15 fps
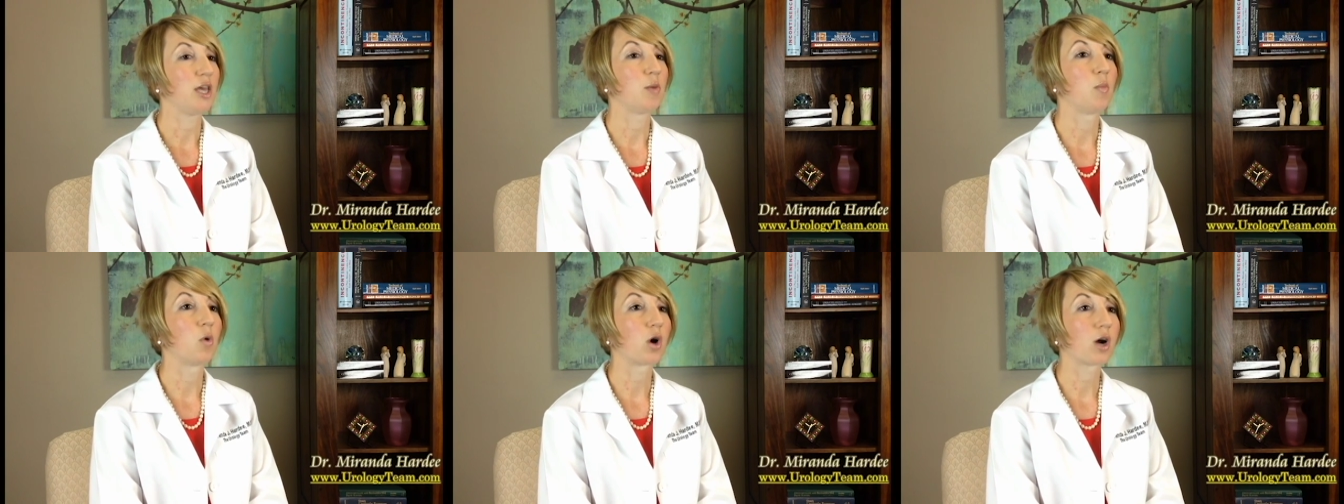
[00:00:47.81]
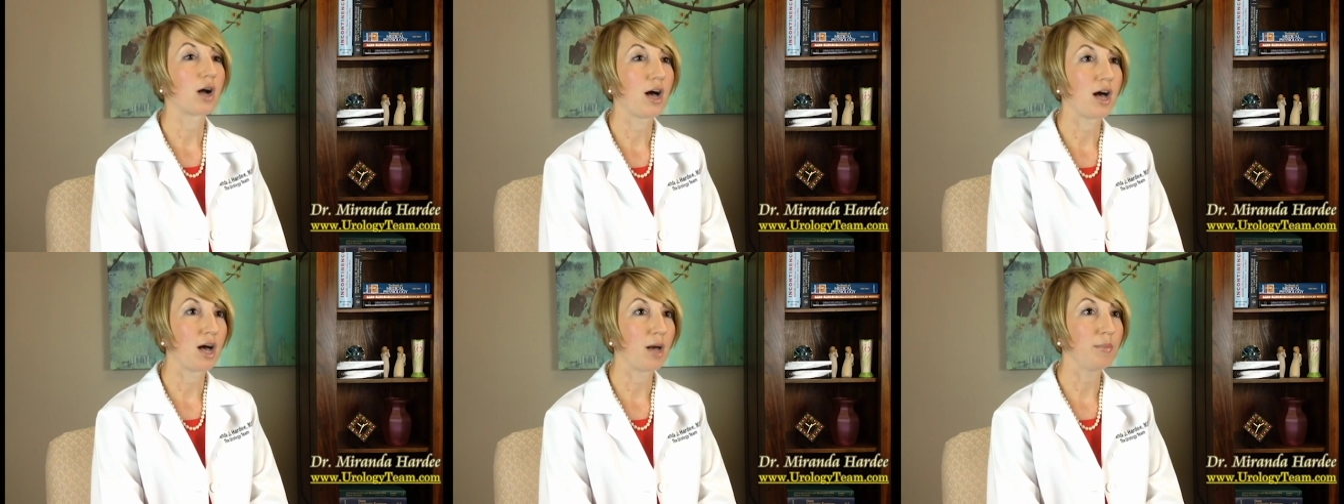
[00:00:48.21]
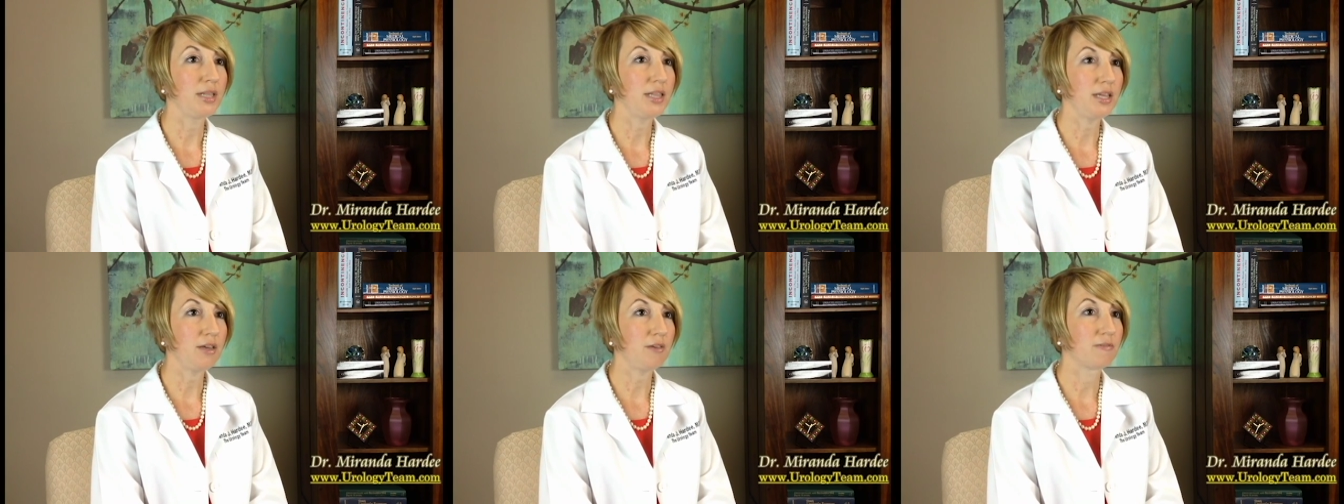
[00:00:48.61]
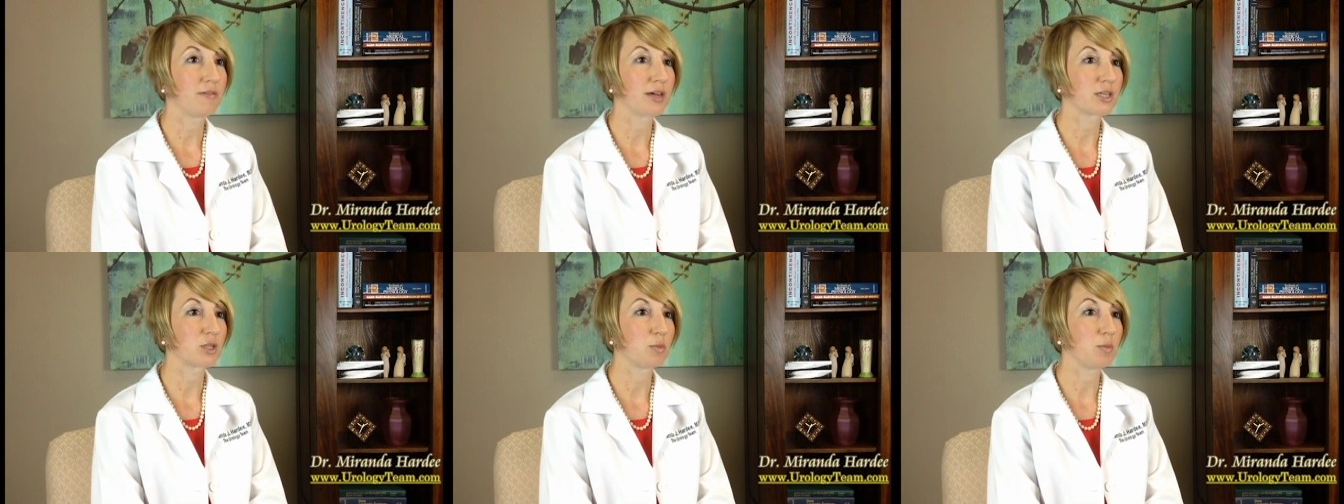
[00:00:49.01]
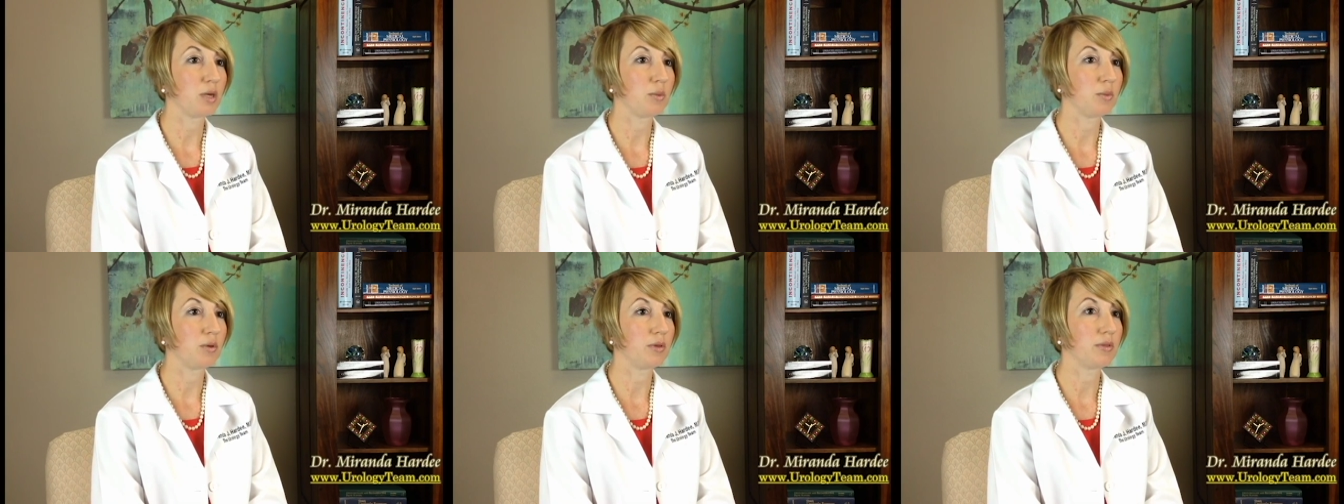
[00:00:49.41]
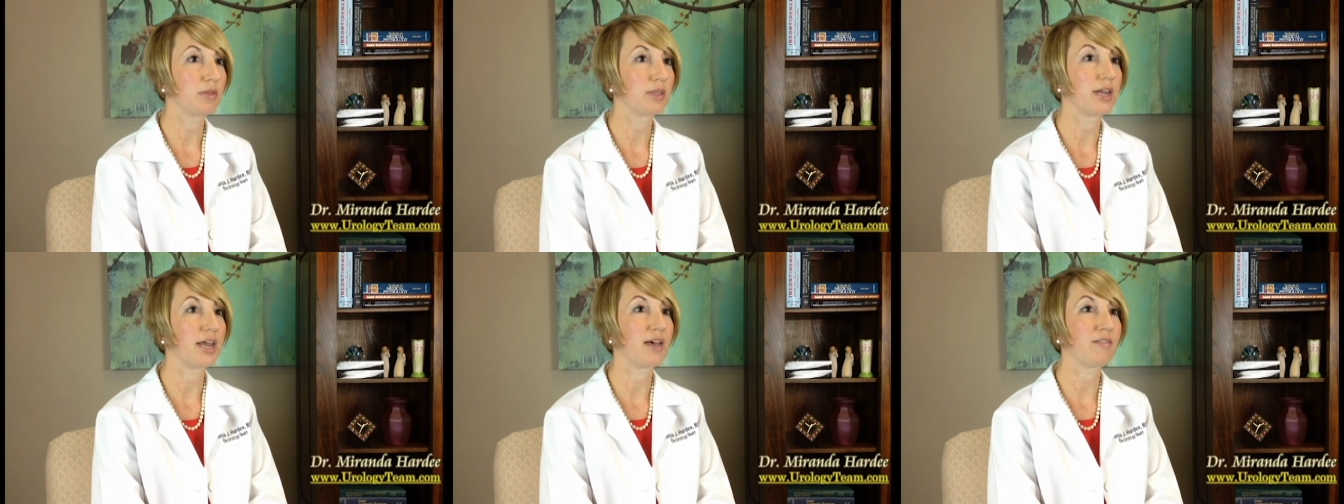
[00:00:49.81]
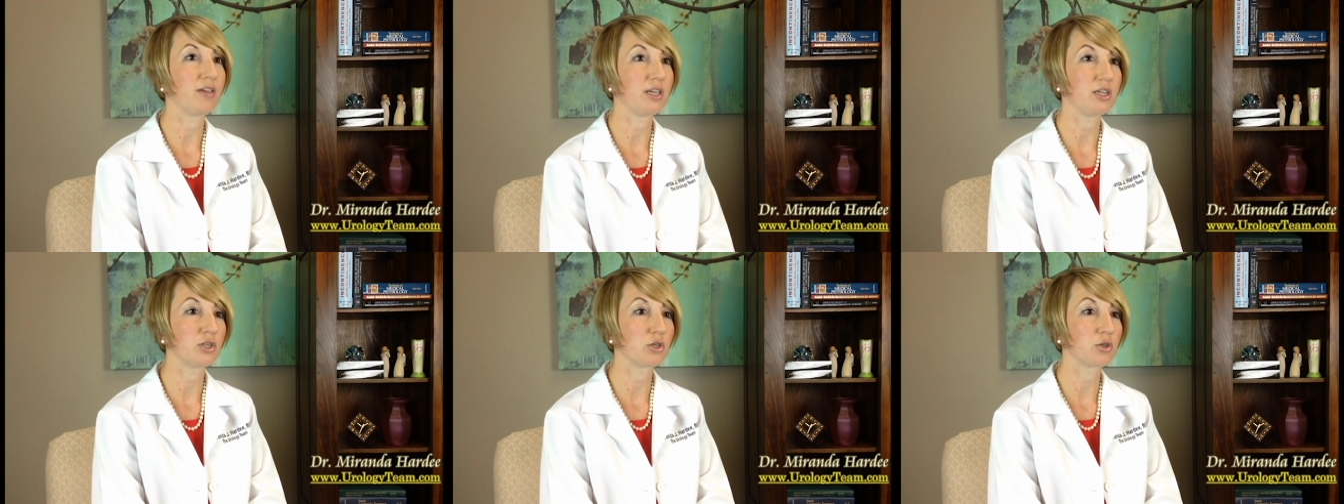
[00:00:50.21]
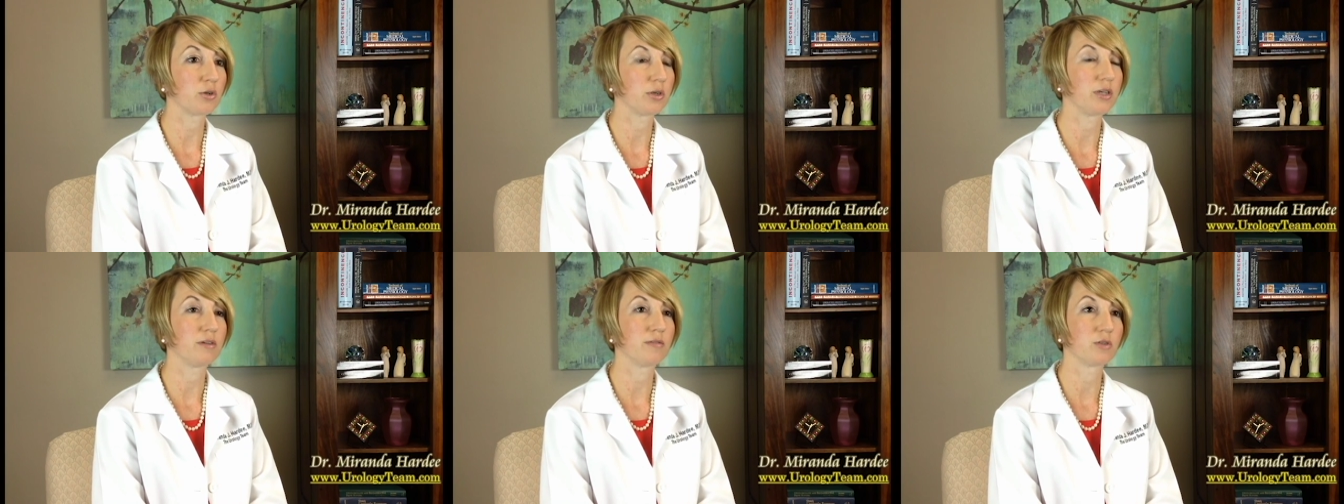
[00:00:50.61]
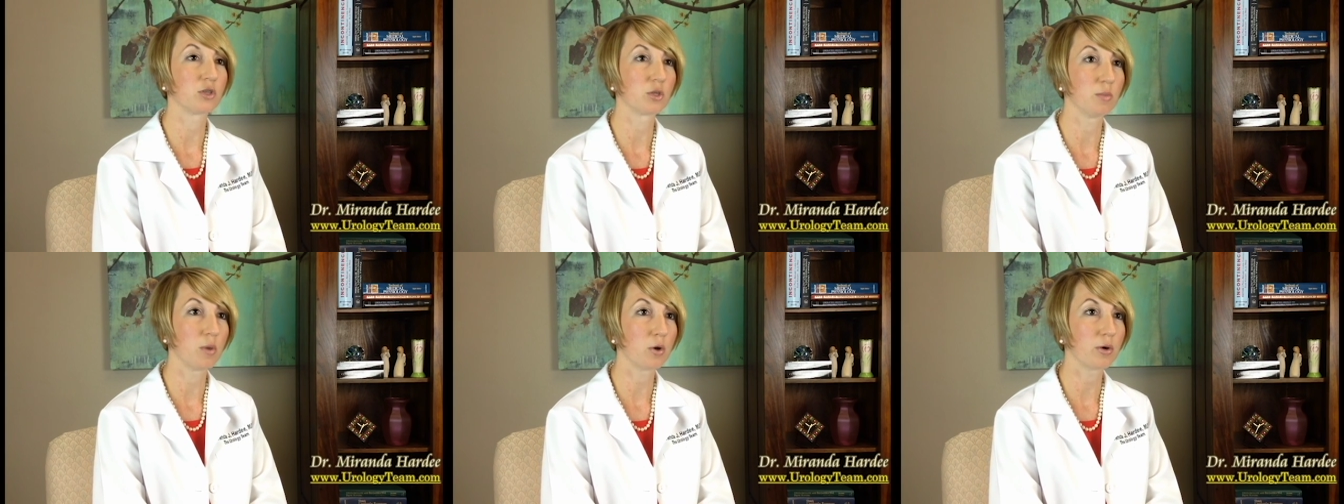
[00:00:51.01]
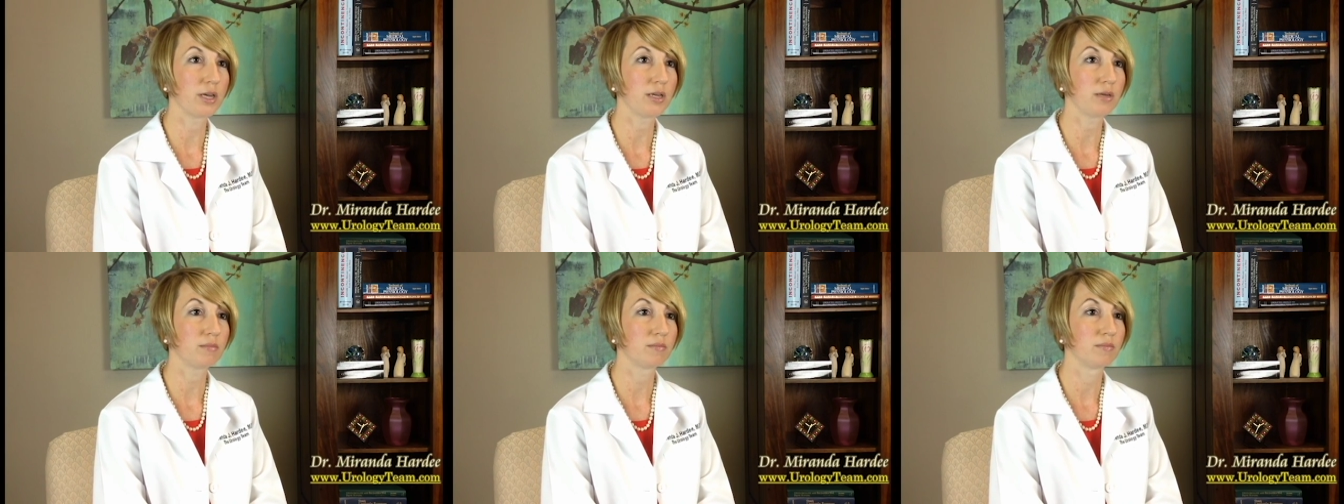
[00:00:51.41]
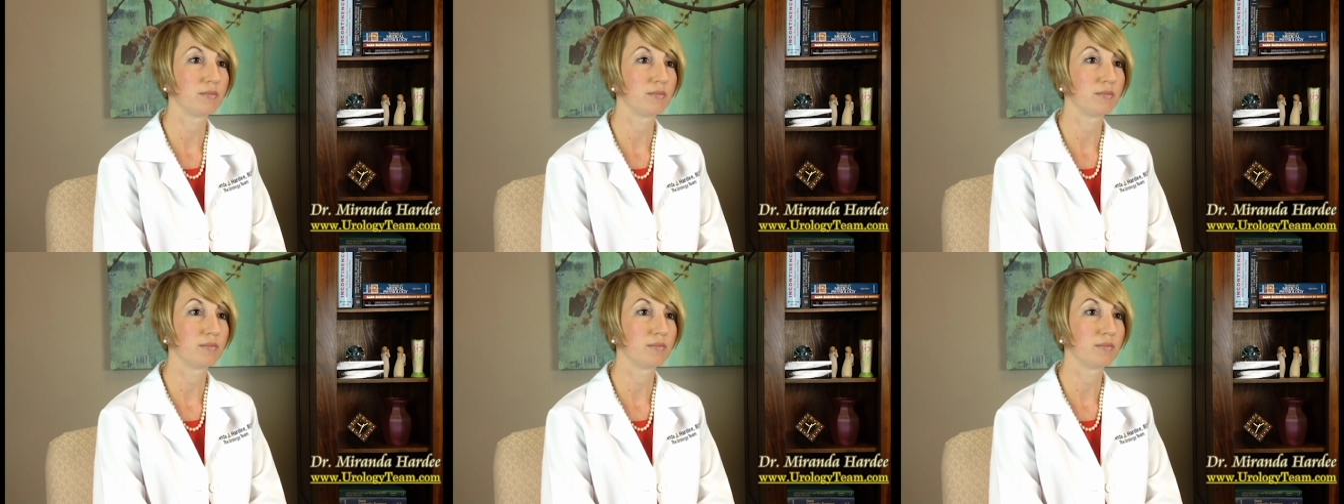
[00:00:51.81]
It more commonly affects people that have a history of smoking,